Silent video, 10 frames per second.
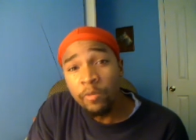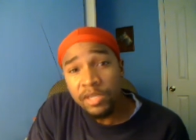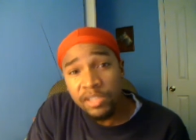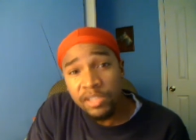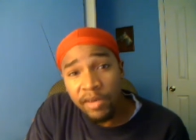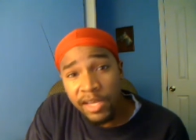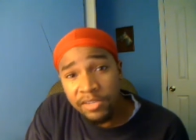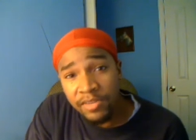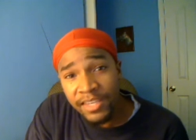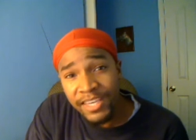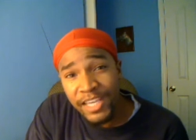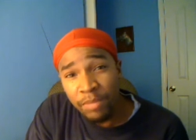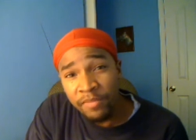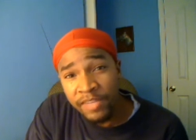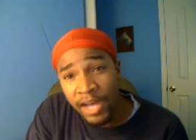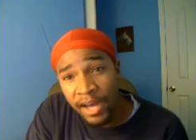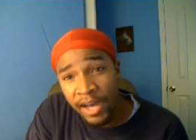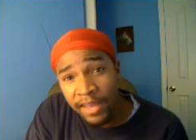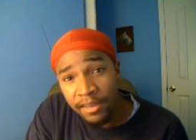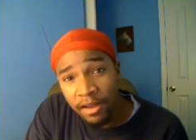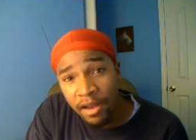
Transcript: we shall enter the kingdom of God.